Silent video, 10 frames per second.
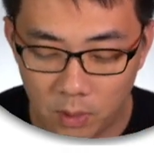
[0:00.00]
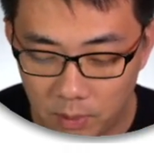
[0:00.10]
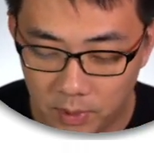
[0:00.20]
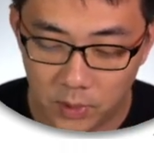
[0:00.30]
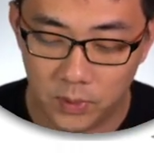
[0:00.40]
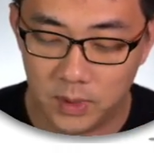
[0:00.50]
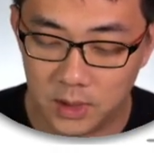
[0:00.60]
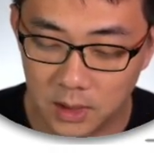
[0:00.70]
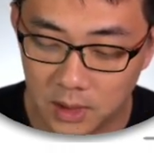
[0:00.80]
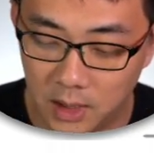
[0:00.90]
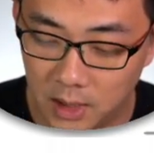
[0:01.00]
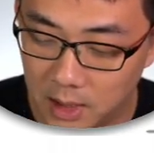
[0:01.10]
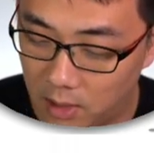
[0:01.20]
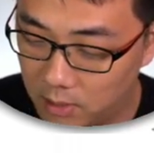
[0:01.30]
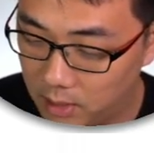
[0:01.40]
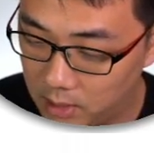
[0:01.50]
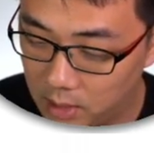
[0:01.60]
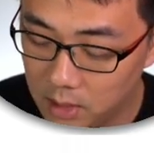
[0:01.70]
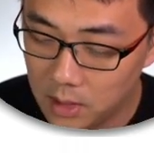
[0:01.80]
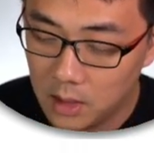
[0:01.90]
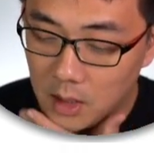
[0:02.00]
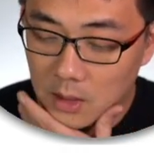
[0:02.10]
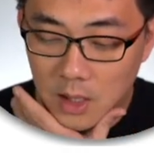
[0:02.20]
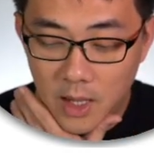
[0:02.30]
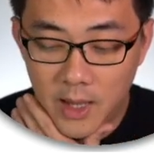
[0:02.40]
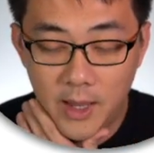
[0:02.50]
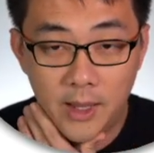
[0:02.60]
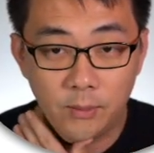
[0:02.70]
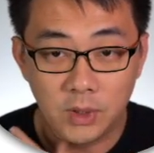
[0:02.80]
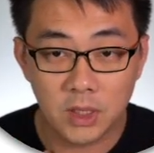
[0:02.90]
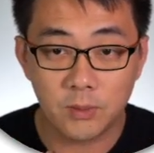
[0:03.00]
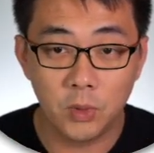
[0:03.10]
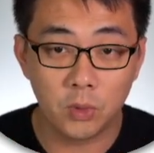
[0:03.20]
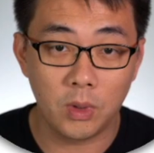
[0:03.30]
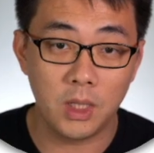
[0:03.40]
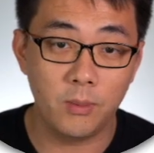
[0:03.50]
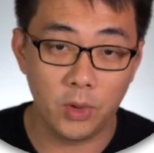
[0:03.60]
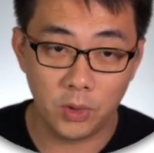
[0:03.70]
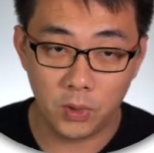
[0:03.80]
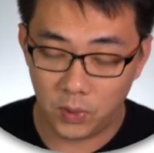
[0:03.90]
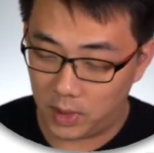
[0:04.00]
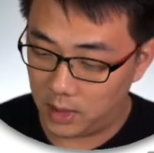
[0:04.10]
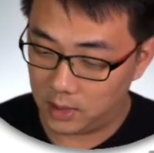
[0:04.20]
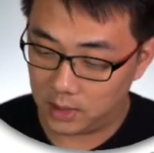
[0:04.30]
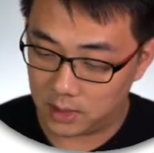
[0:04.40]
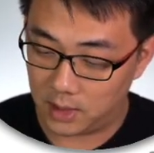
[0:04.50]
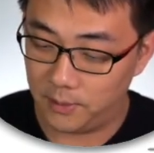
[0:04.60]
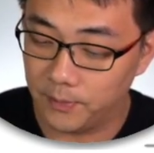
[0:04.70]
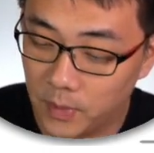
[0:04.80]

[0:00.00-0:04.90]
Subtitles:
What we do is just key in calculator and we just put 20.2 and then just the